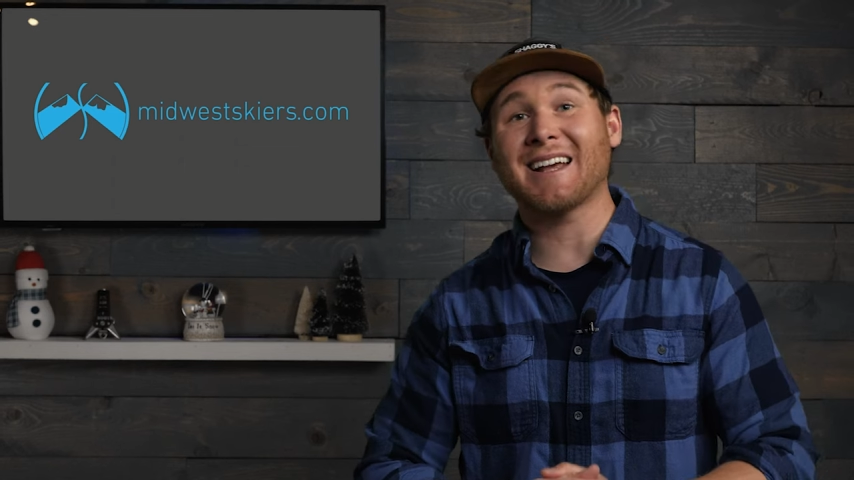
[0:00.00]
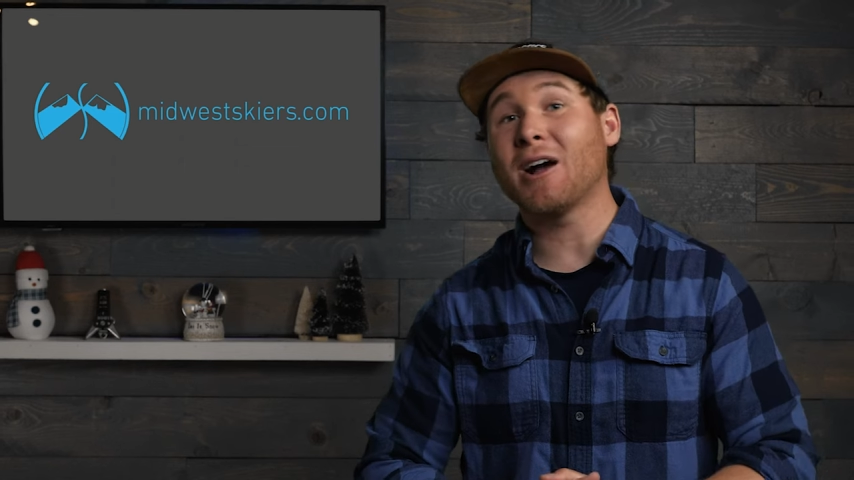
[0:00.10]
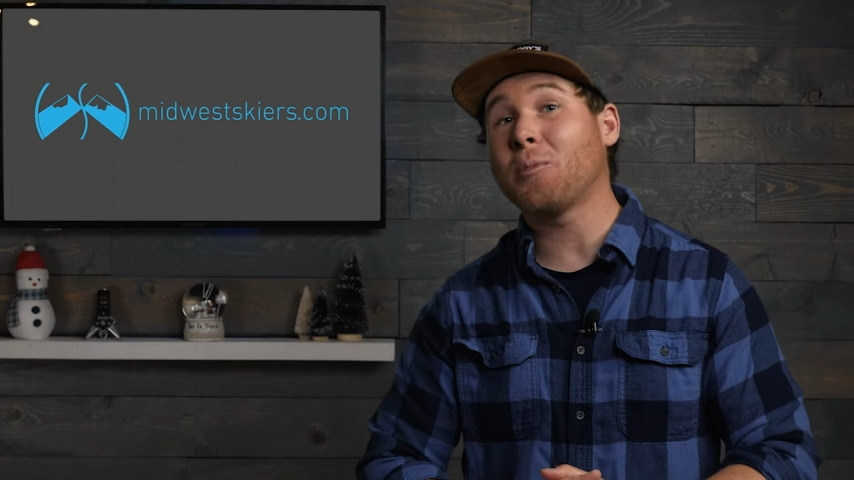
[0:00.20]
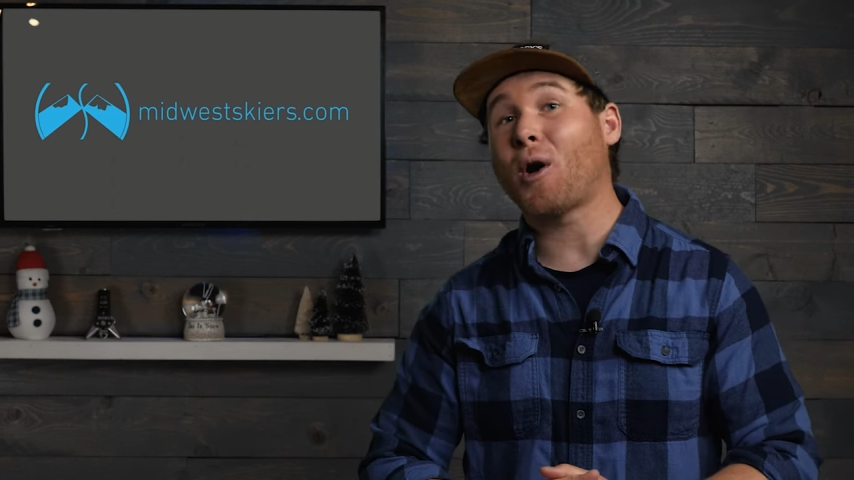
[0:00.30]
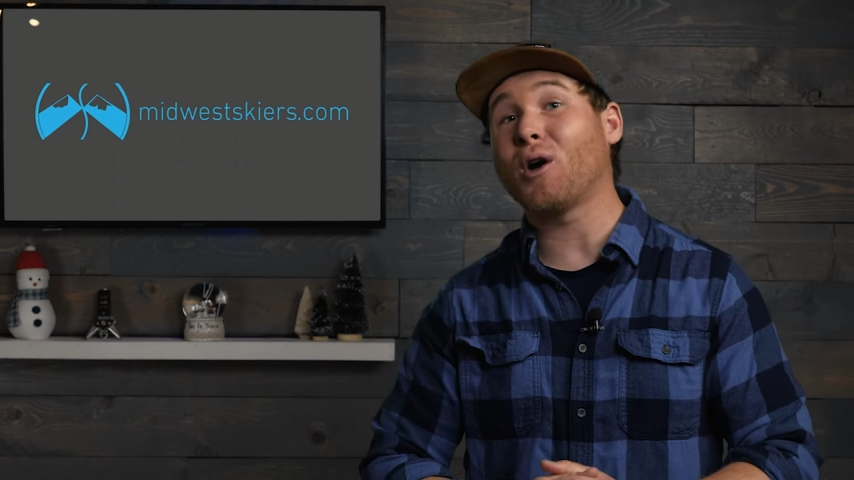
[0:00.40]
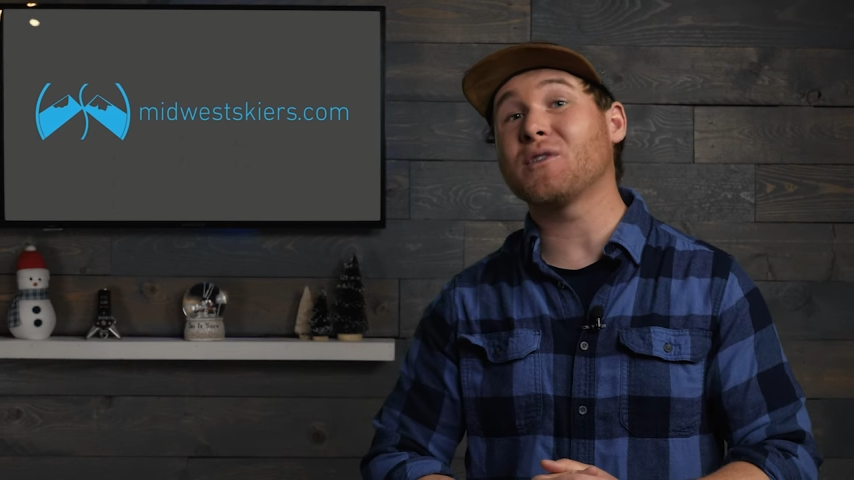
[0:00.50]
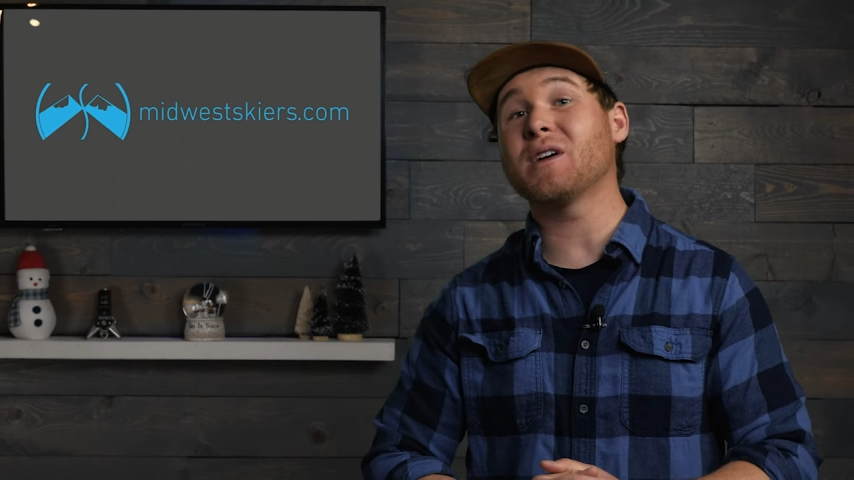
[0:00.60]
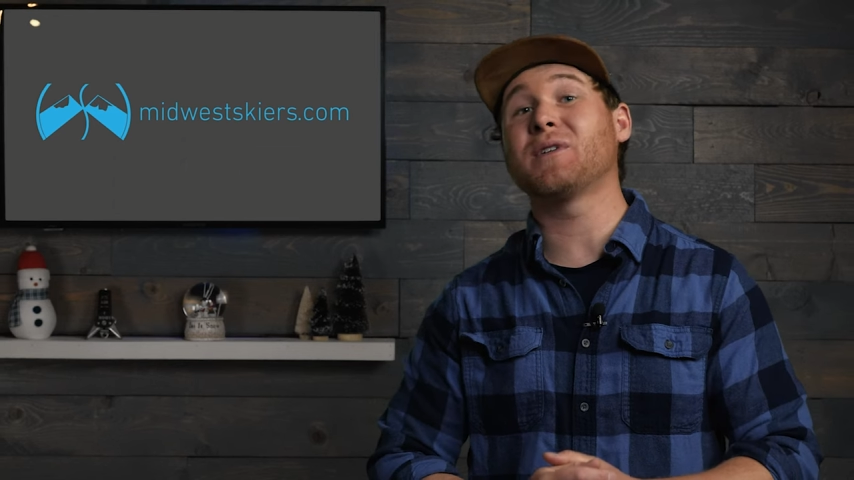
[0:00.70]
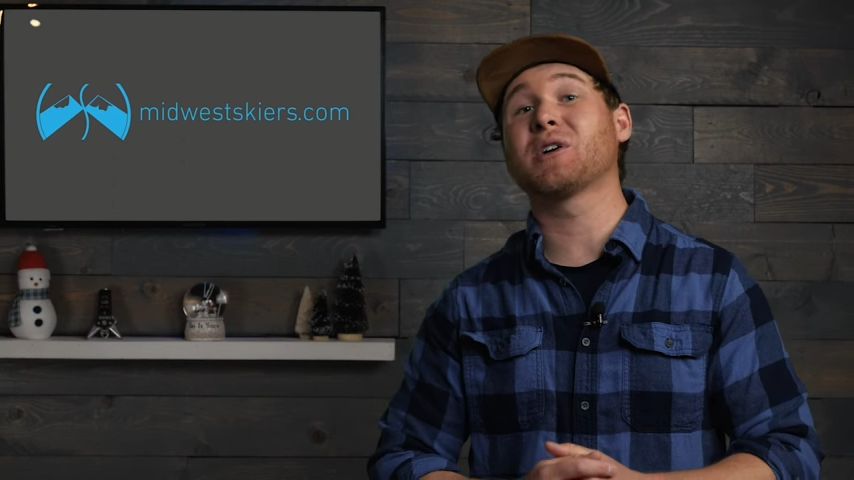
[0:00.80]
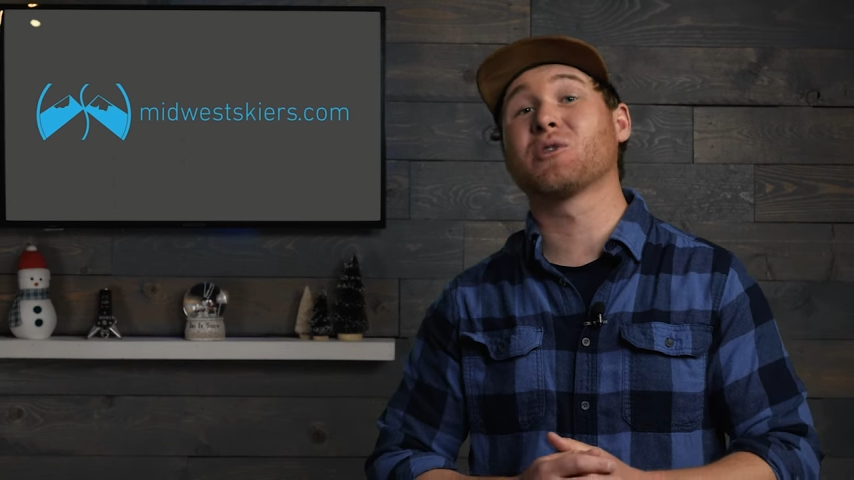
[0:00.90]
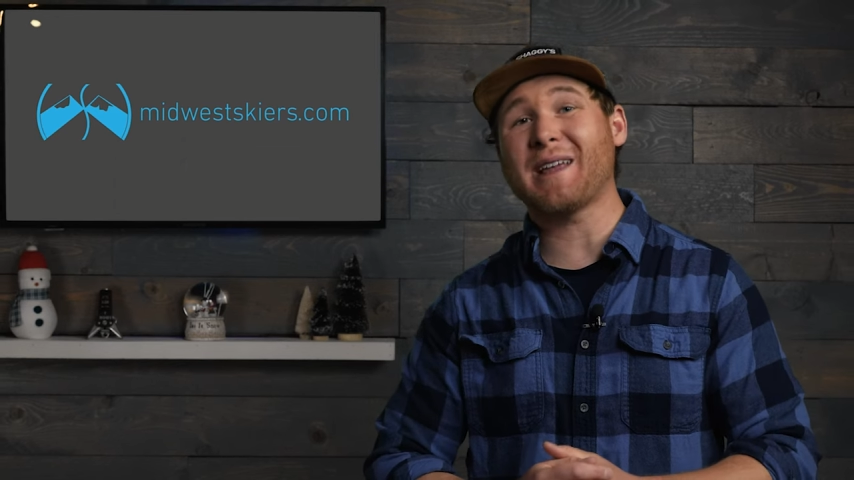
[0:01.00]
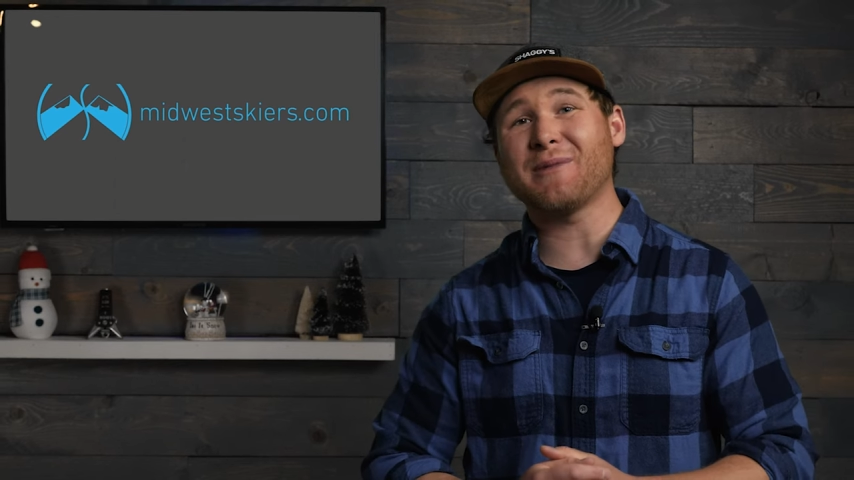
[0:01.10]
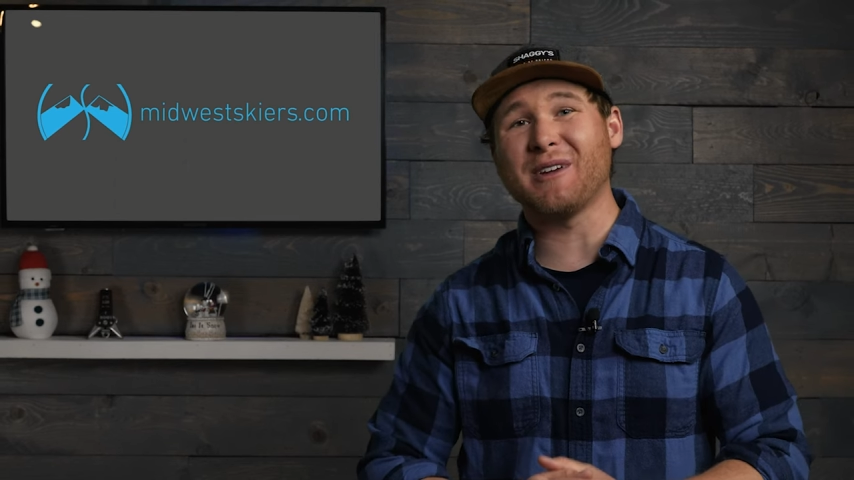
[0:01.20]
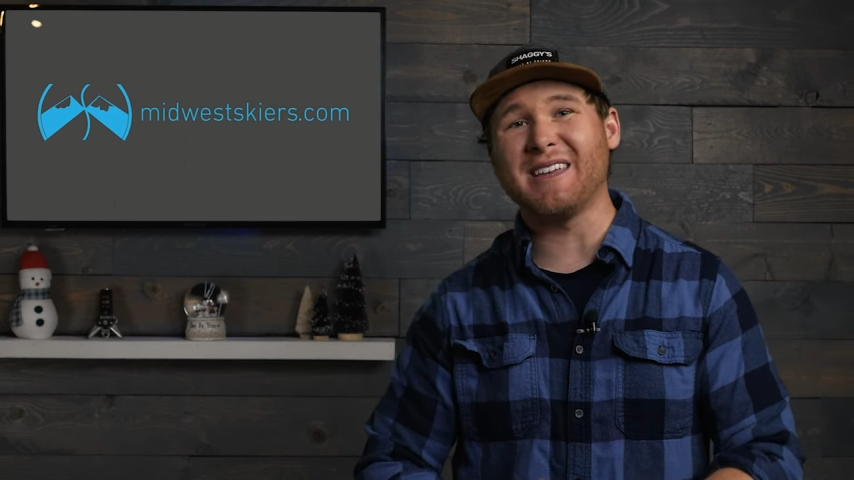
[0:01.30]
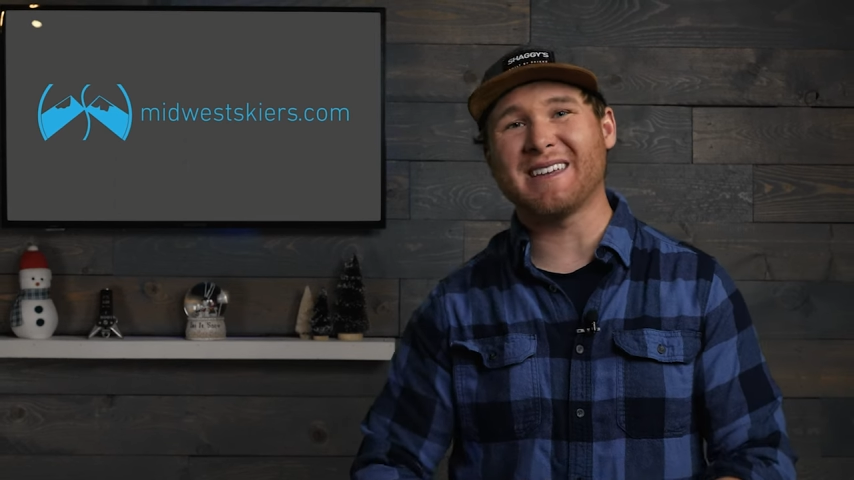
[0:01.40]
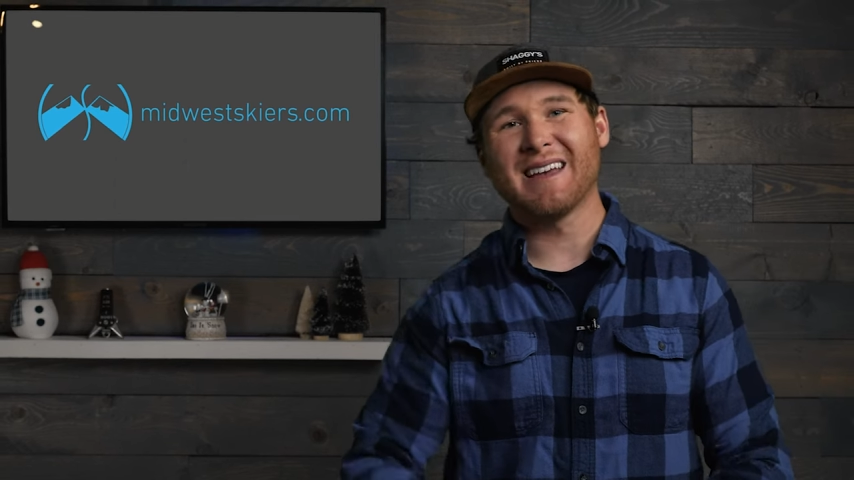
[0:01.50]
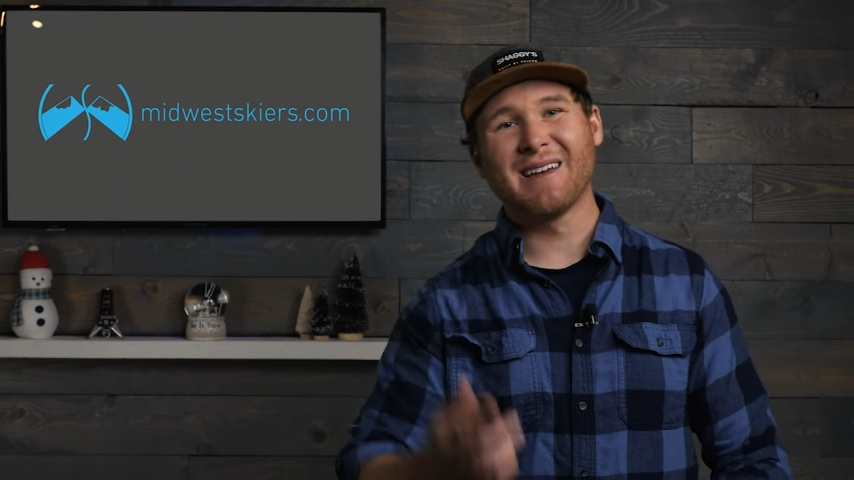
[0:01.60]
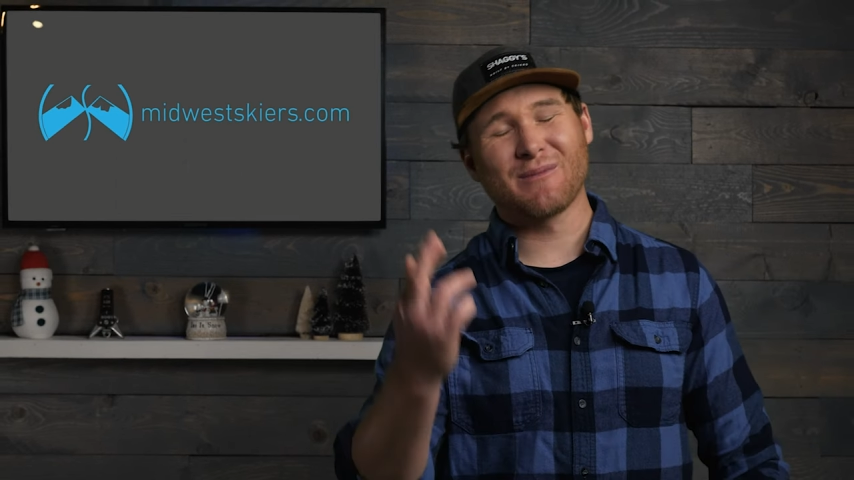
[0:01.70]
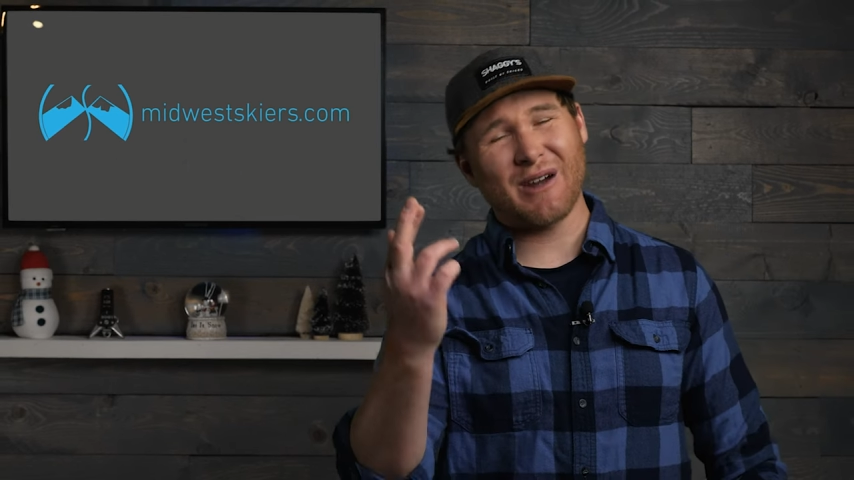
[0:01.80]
I hope all of you have a great week.